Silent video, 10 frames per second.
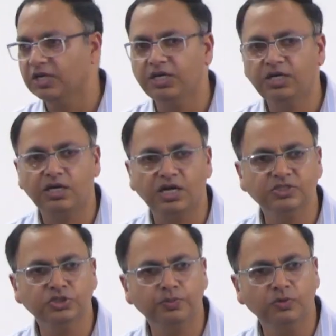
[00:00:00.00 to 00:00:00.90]
It
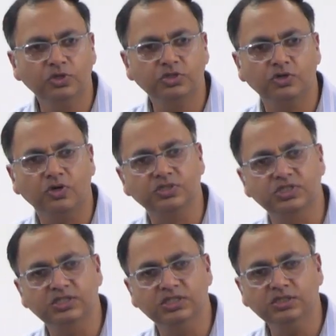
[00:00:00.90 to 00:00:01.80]
transports
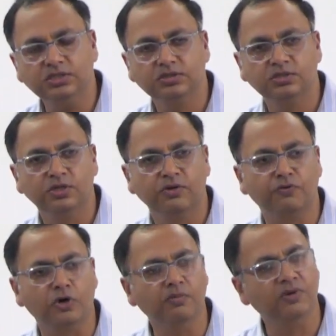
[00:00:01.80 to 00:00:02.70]
oxygen
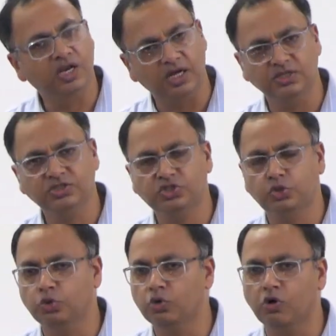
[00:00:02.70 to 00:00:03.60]
from
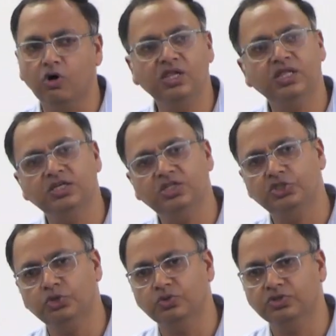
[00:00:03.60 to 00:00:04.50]
lungs to all the
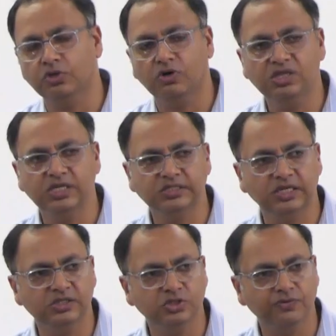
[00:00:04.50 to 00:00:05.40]
tissues, all the
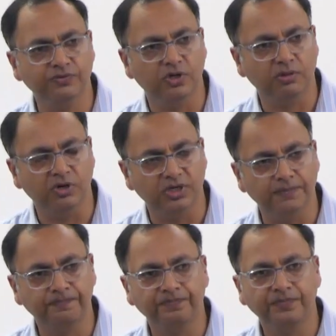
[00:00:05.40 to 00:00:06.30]
cells of your
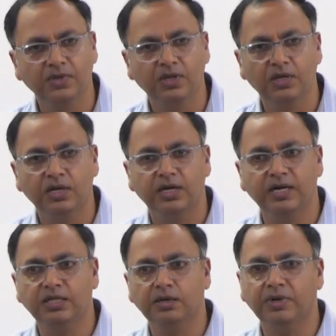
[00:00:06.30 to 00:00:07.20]
body.
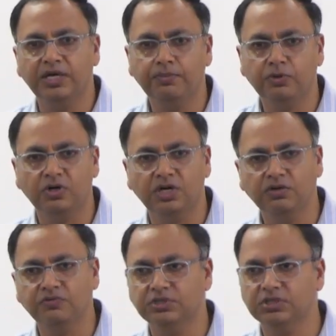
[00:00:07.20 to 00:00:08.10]
And the
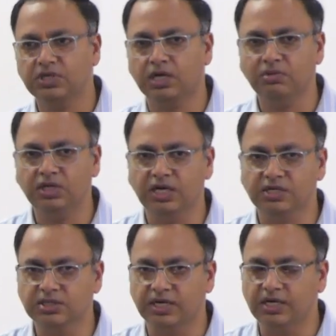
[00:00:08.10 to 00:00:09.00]
byproduct, which is carbon
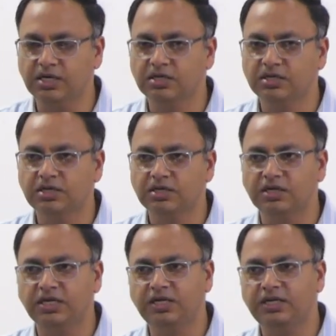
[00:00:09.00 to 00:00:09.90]
dioxide,
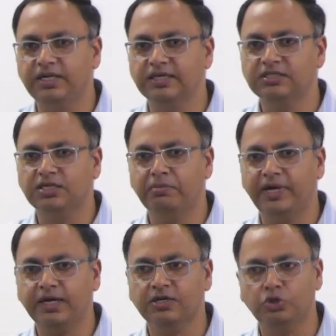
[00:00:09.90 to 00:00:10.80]
it takes it
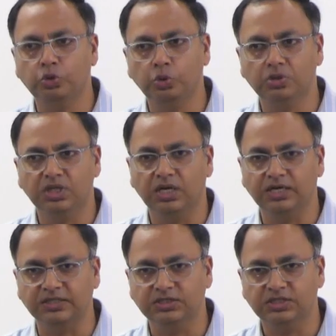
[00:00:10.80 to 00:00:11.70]
back to the
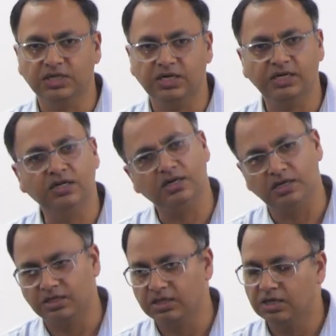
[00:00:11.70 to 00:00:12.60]
lungs and
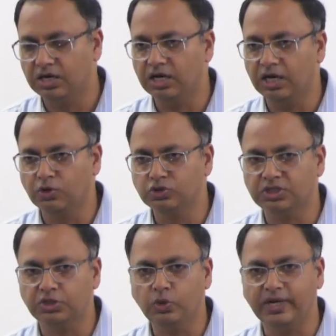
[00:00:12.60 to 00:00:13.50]
allows
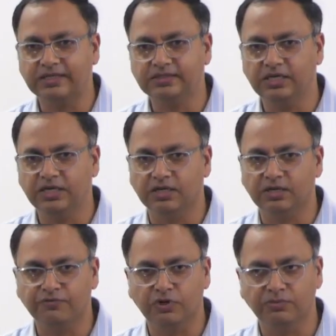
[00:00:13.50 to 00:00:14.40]
it to
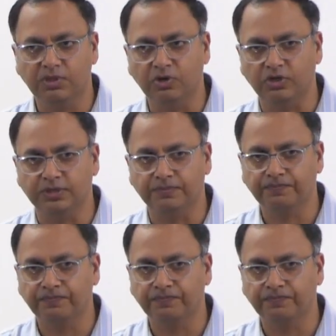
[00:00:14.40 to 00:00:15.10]
exhale from the body.